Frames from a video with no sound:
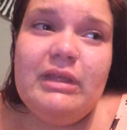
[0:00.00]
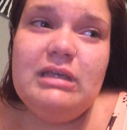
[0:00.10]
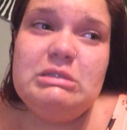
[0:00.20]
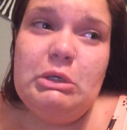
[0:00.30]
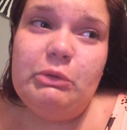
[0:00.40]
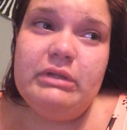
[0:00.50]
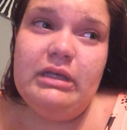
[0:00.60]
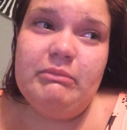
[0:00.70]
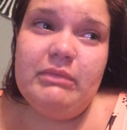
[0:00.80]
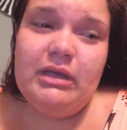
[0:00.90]
he told
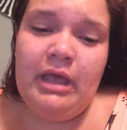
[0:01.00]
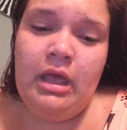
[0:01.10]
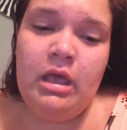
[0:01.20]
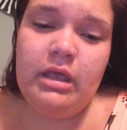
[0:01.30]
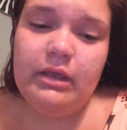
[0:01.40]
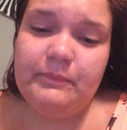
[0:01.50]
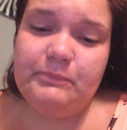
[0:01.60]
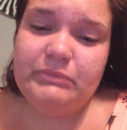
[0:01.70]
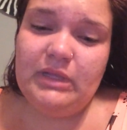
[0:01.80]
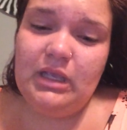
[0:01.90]
them,
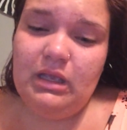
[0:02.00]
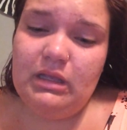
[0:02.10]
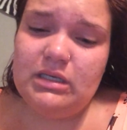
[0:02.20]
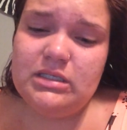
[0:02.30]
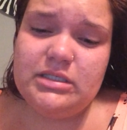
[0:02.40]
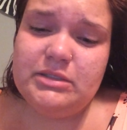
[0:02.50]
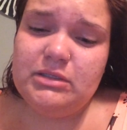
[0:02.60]
and